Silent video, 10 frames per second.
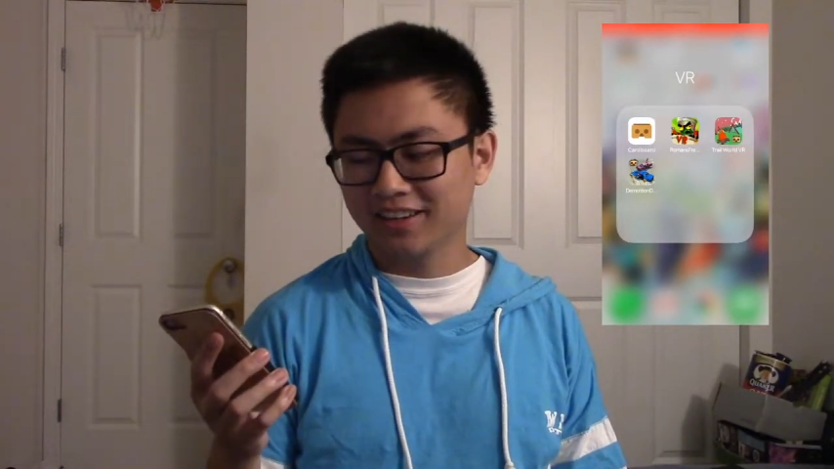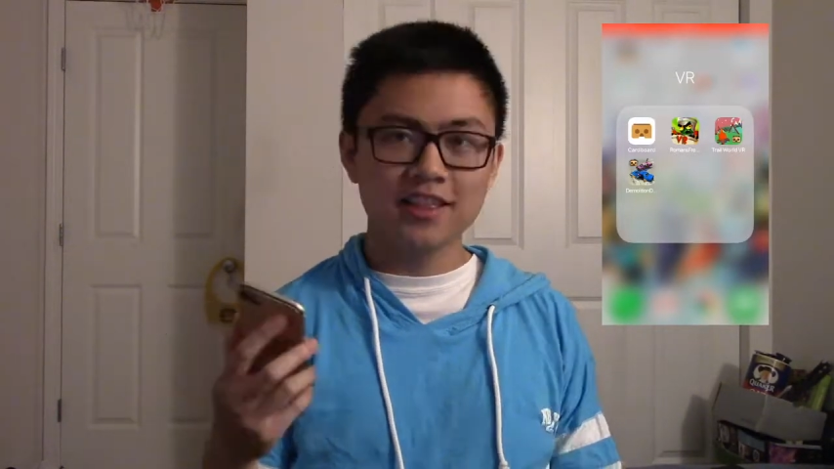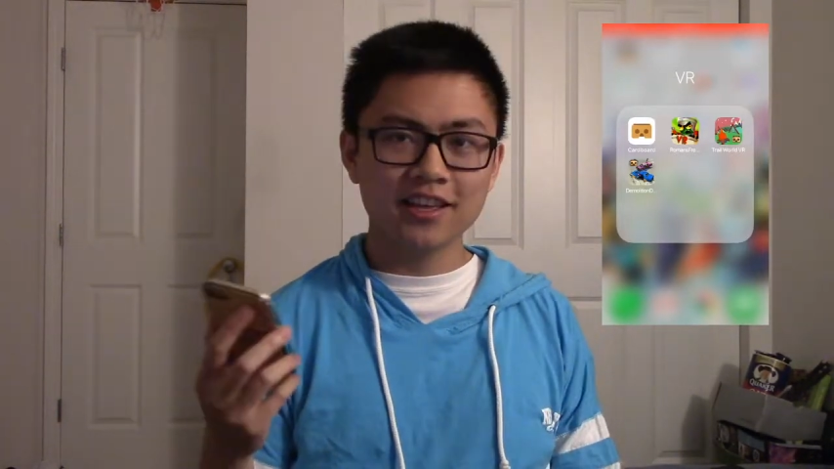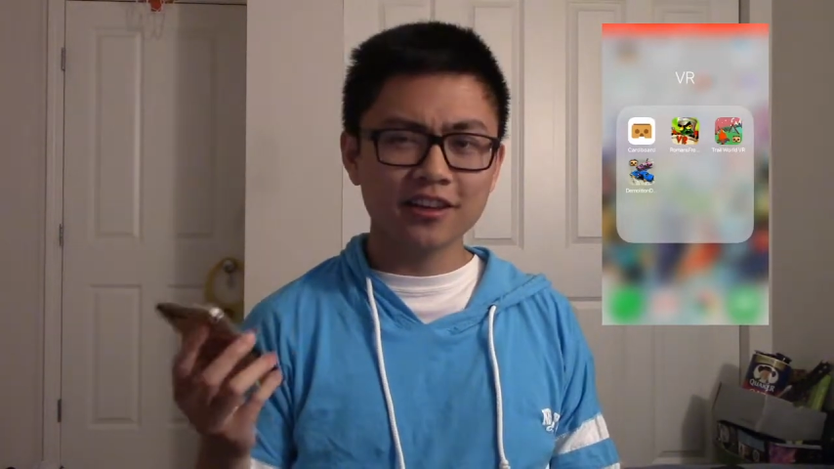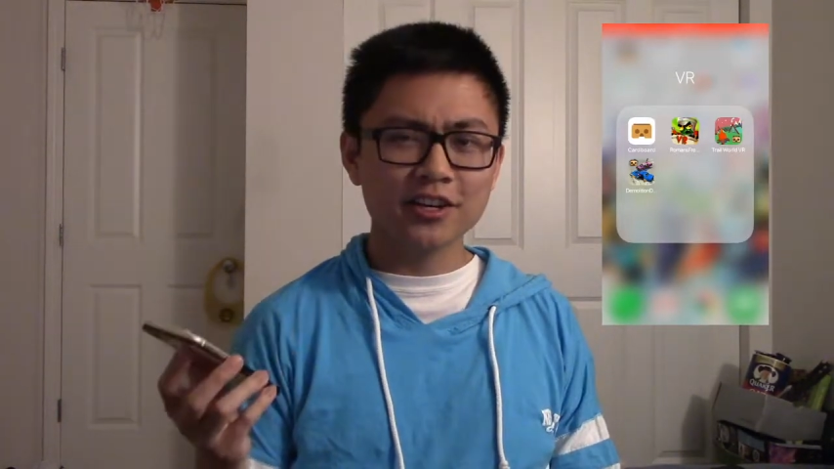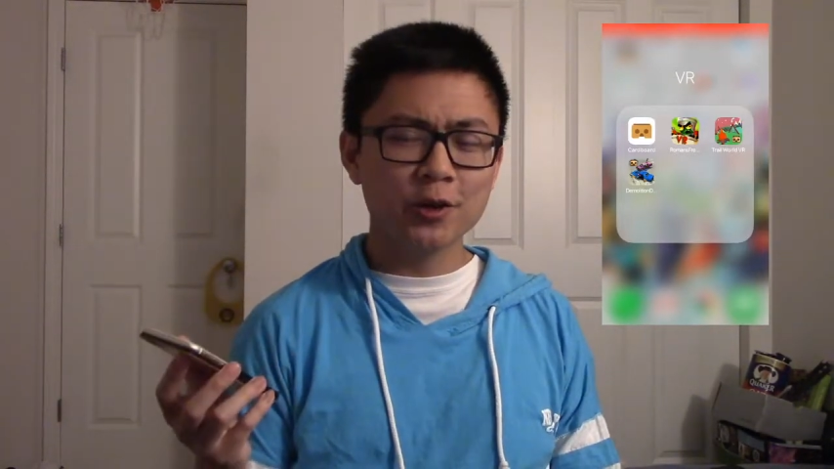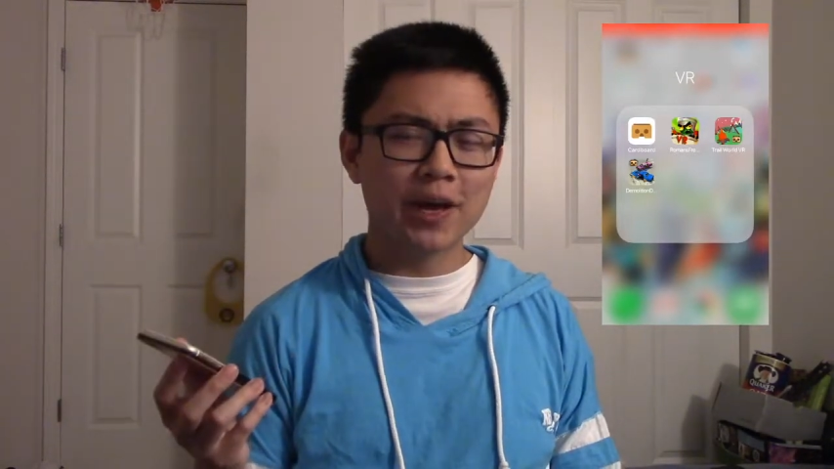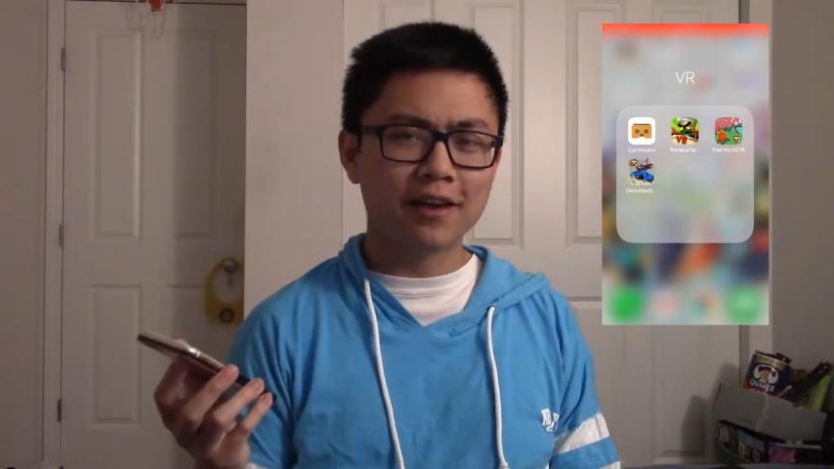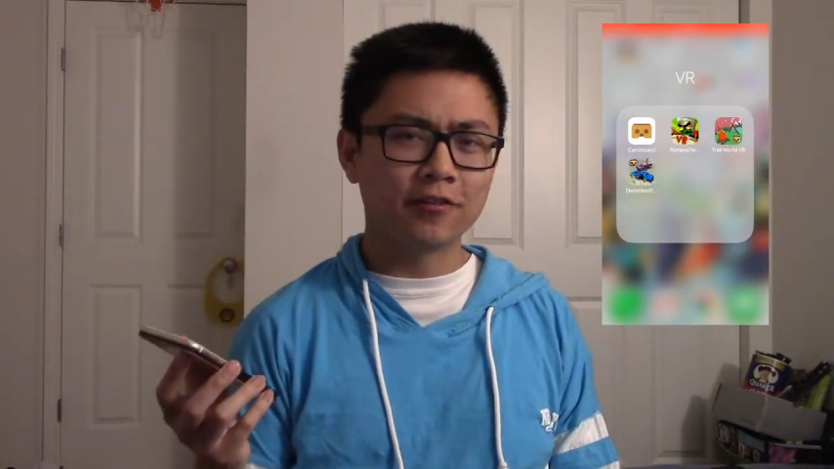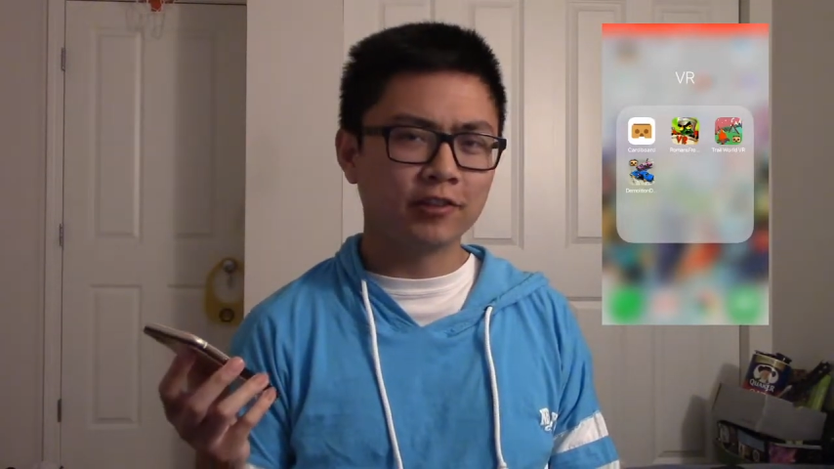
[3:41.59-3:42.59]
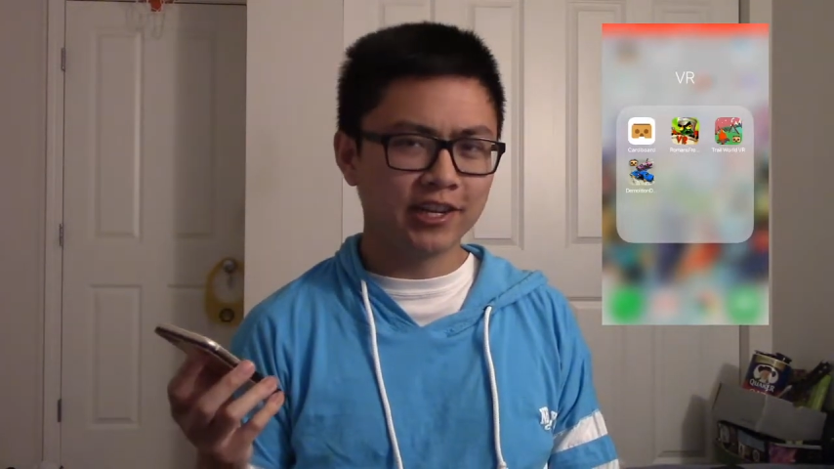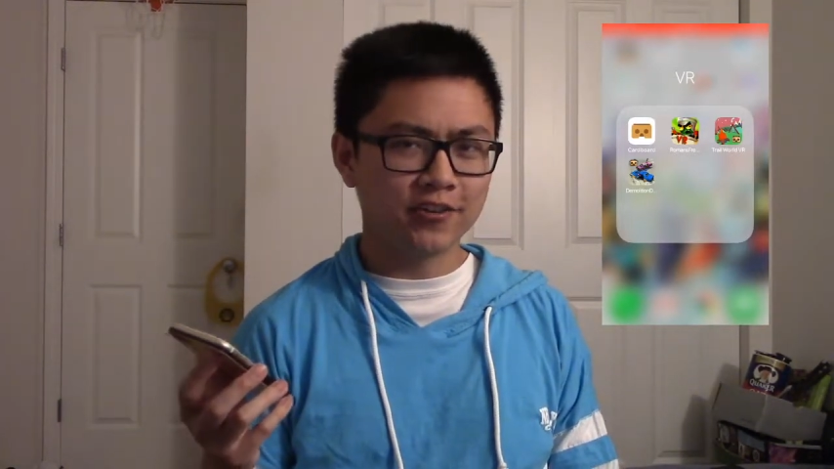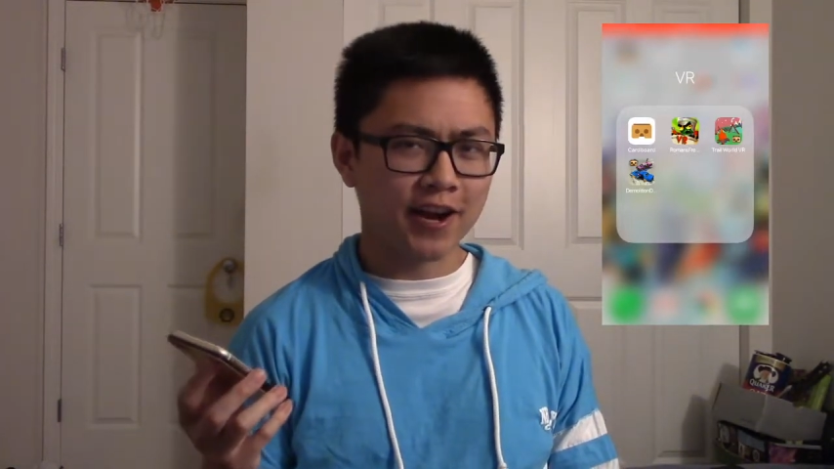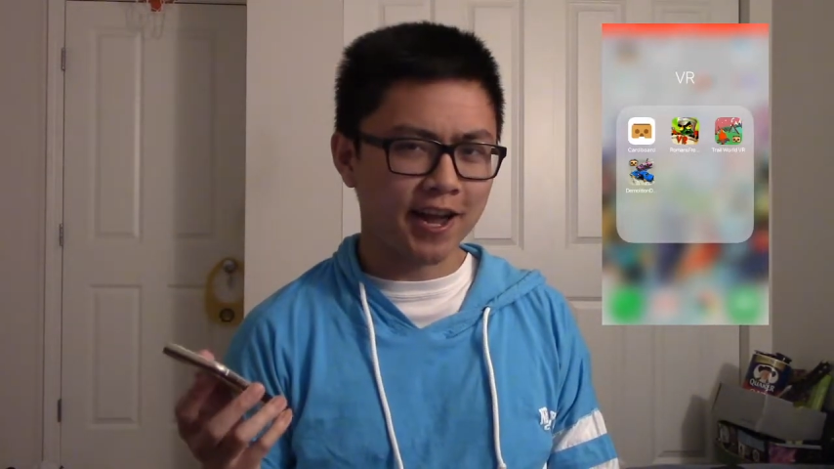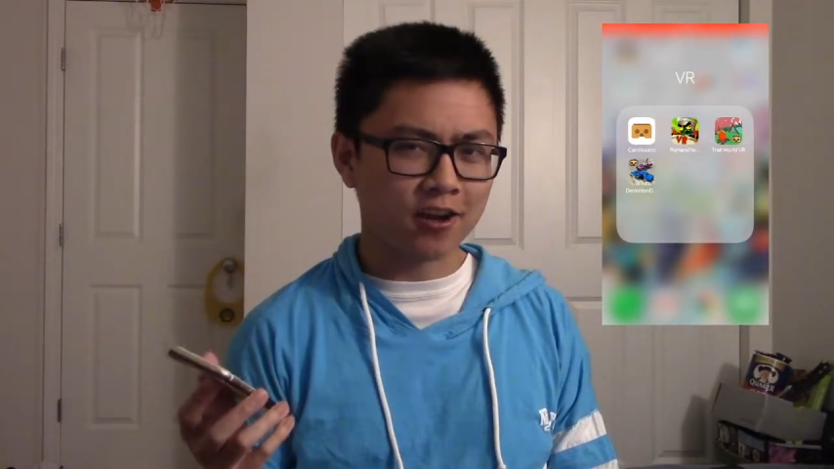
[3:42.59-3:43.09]
The other two I haven't really
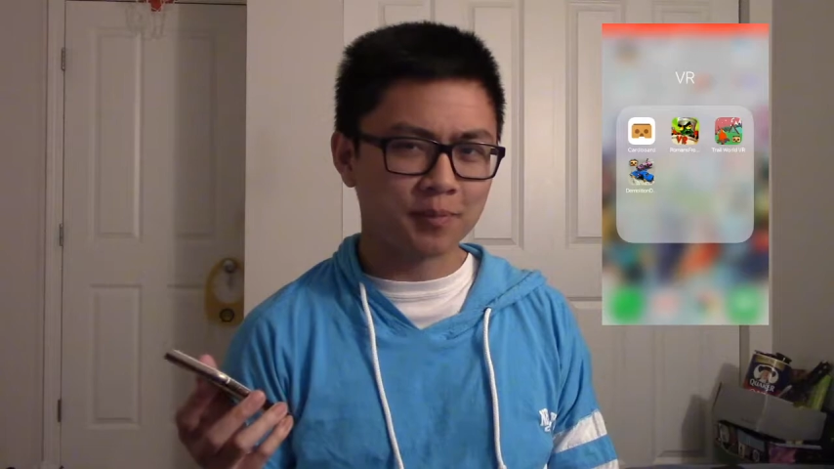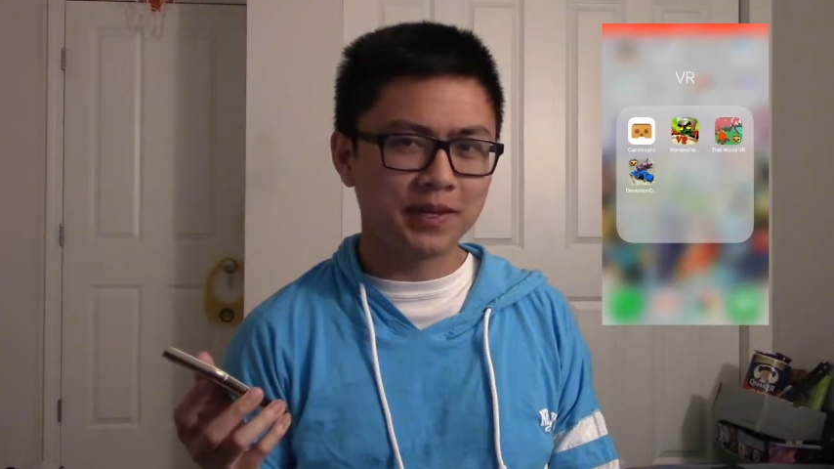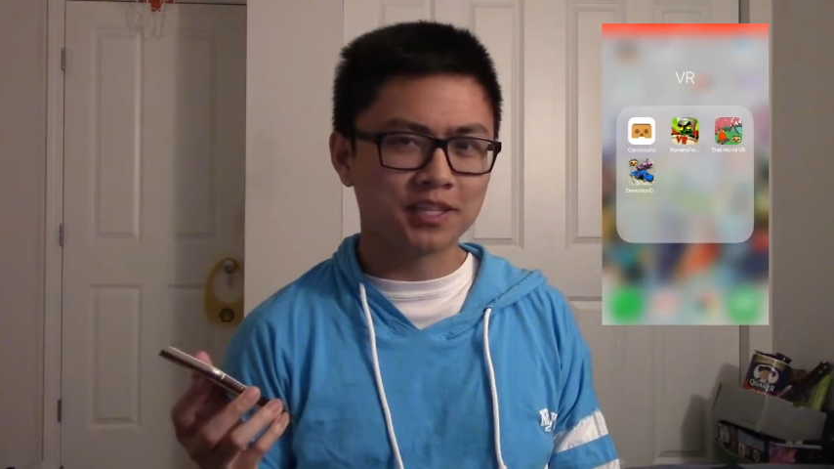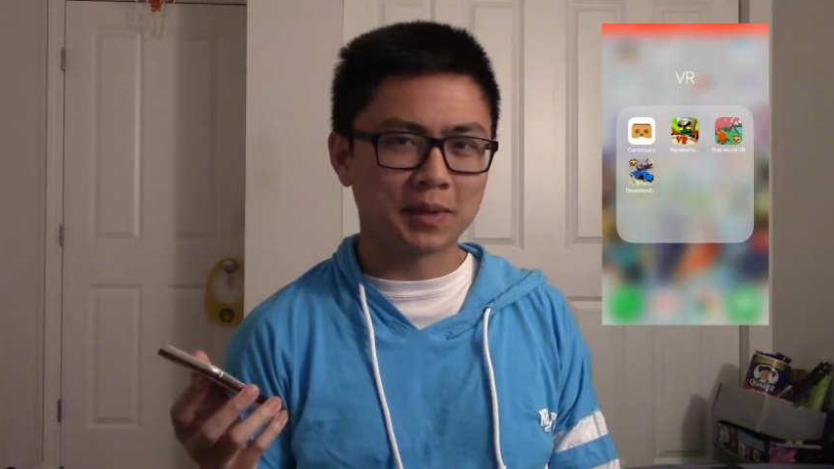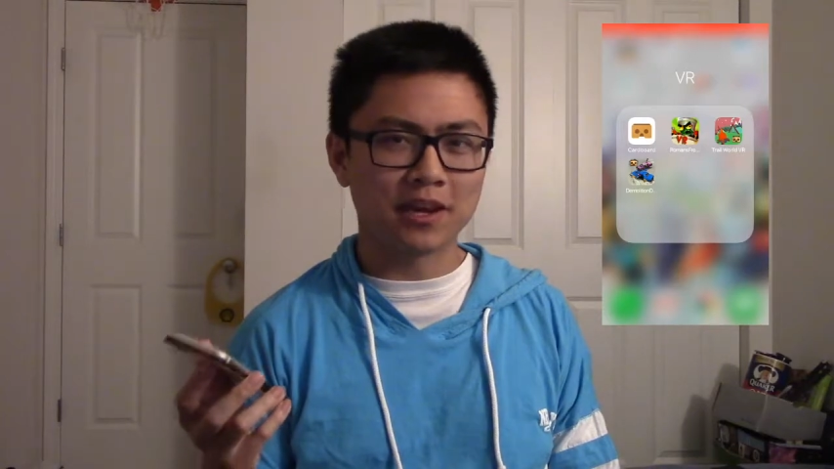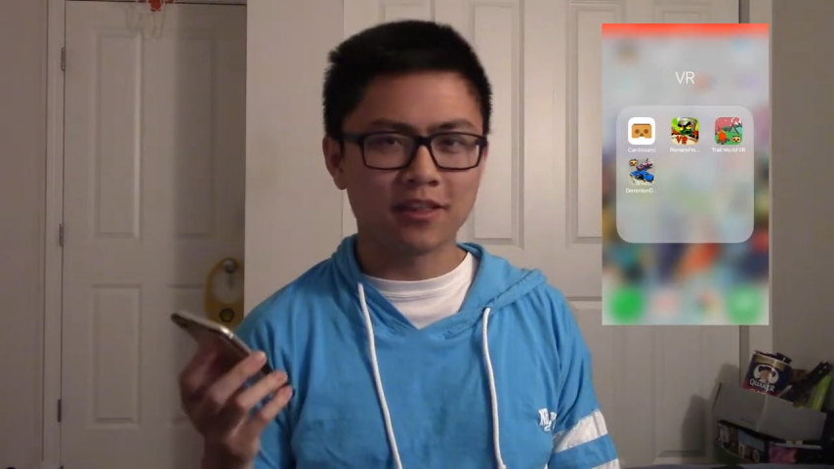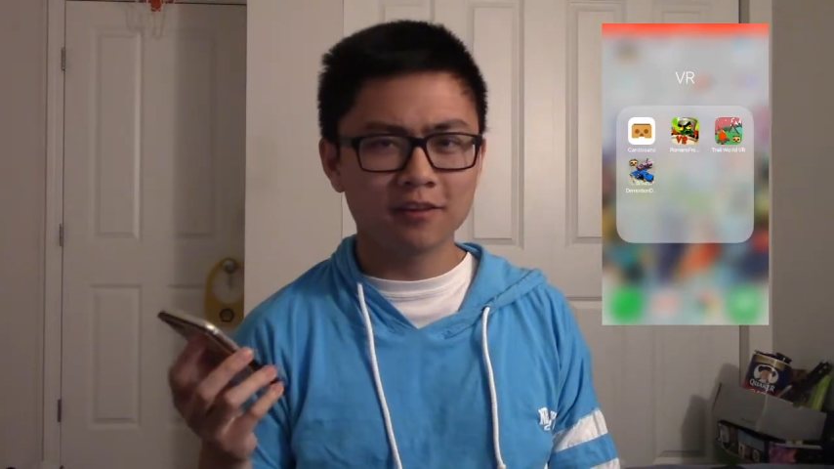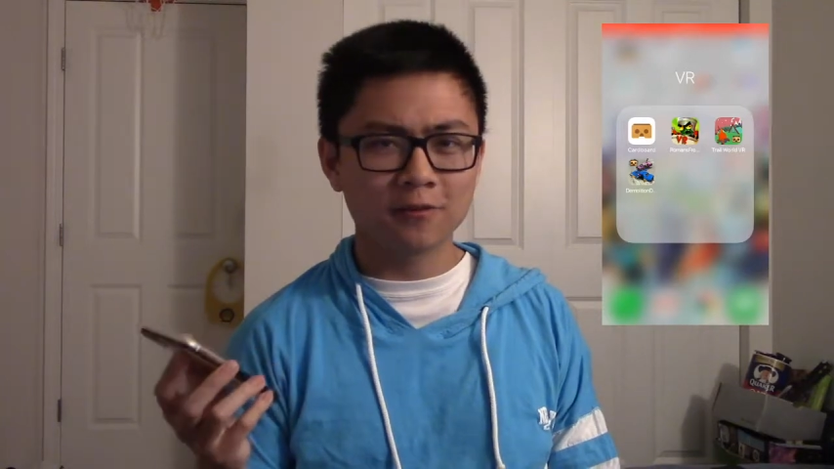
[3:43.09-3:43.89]
tried out because my other